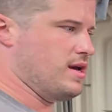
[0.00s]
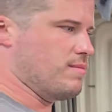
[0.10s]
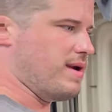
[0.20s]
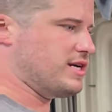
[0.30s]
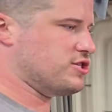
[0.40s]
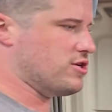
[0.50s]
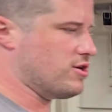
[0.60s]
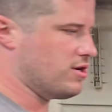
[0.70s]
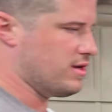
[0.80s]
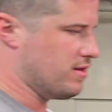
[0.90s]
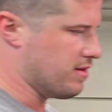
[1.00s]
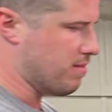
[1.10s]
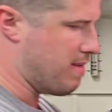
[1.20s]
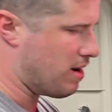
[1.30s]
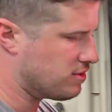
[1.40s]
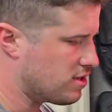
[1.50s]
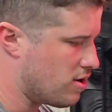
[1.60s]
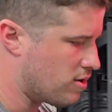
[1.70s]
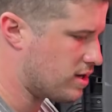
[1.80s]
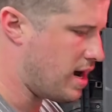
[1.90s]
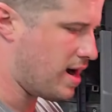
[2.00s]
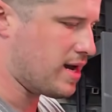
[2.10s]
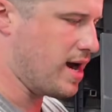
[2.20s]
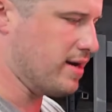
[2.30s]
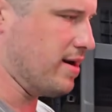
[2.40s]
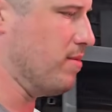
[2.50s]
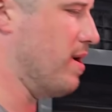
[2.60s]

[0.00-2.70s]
Make sure the mounts aren't cockeyed in any